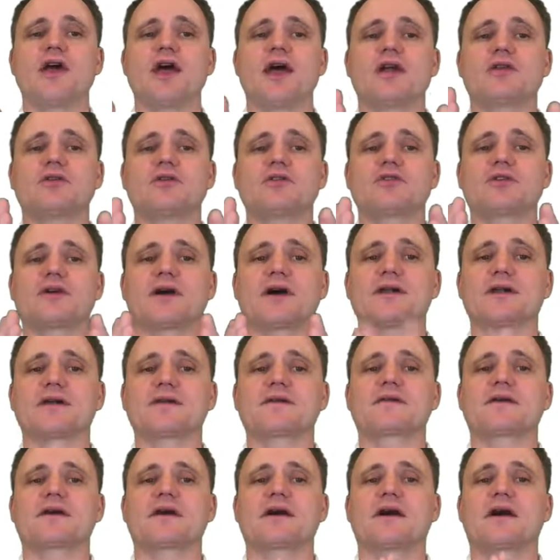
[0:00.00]
and you tell
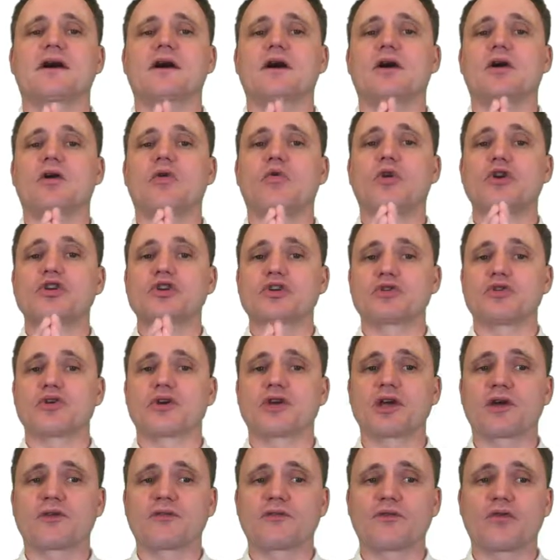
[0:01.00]
it what you're
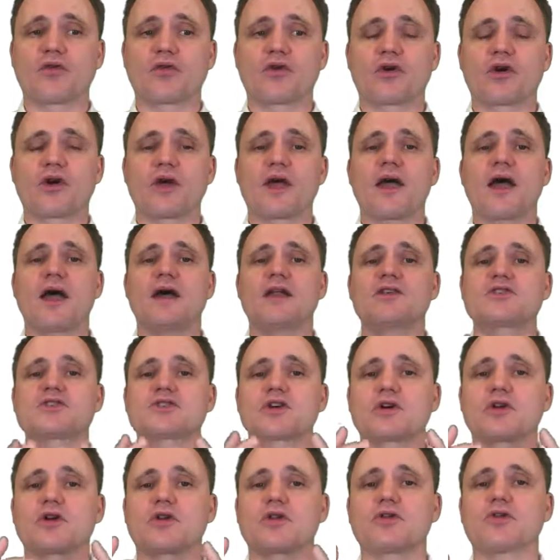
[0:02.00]
looking for, and it's
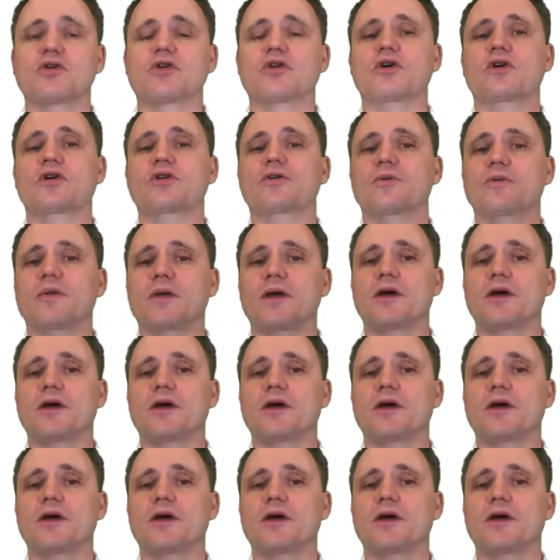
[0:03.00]
going to look